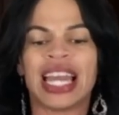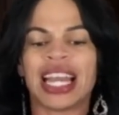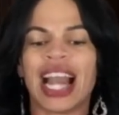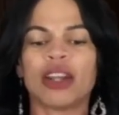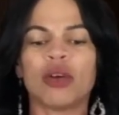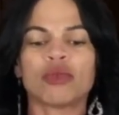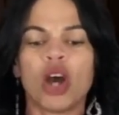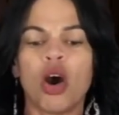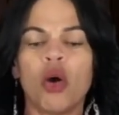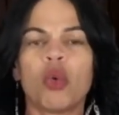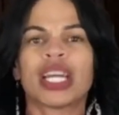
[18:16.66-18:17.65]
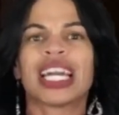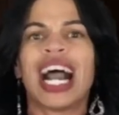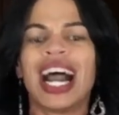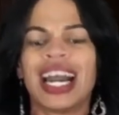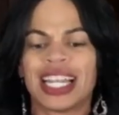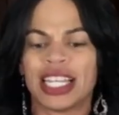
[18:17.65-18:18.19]
And I don't know what
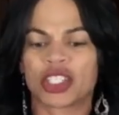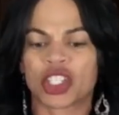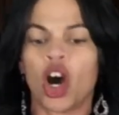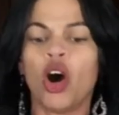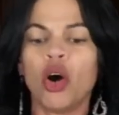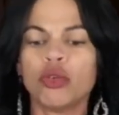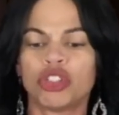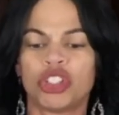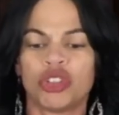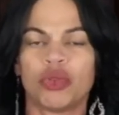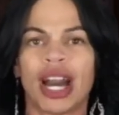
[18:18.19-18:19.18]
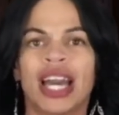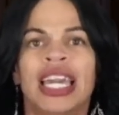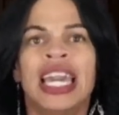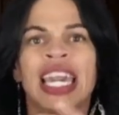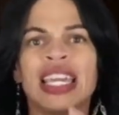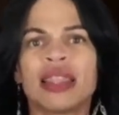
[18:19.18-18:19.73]
God has told you uh,
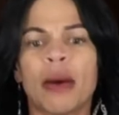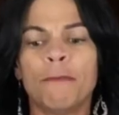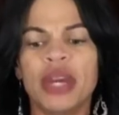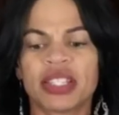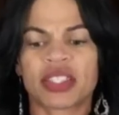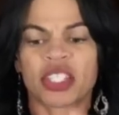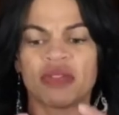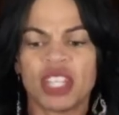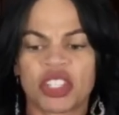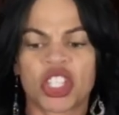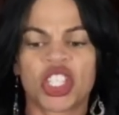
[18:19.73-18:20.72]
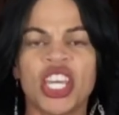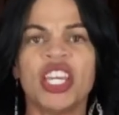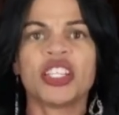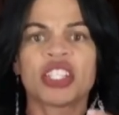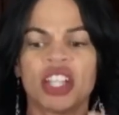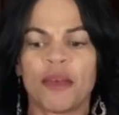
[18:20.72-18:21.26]
in the midst of this
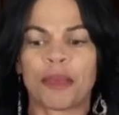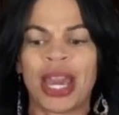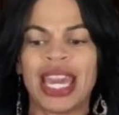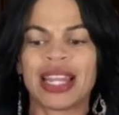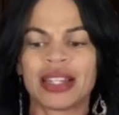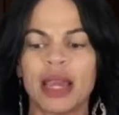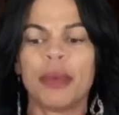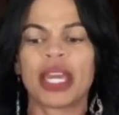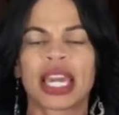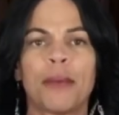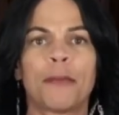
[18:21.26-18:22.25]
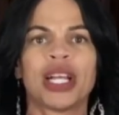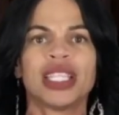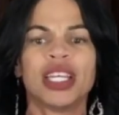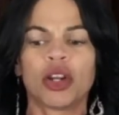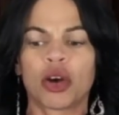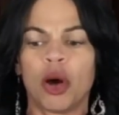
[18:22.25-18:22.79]
season of pandemic and
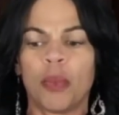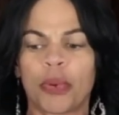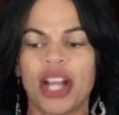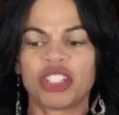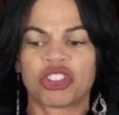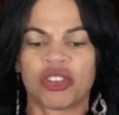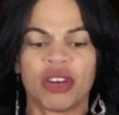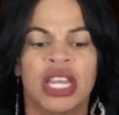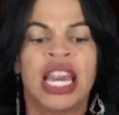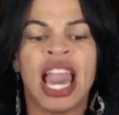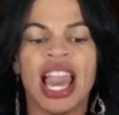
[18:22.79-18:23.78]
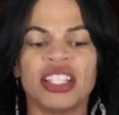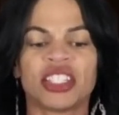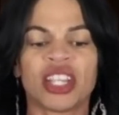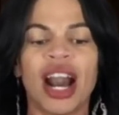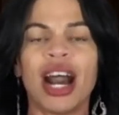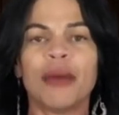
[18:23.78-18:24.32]
political pressure and
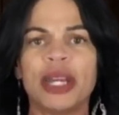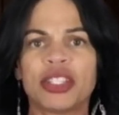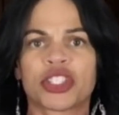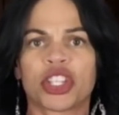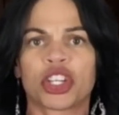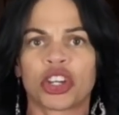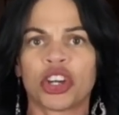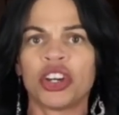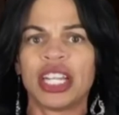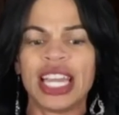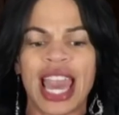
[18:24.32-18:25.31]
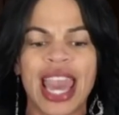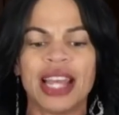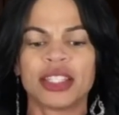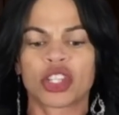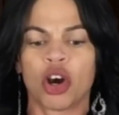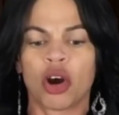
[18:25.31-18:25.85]
job insecurity
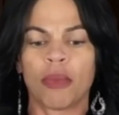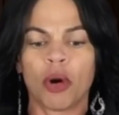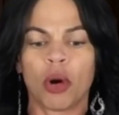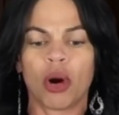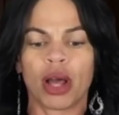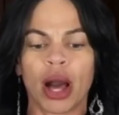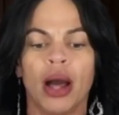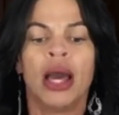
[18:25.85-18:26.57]
and turmoil.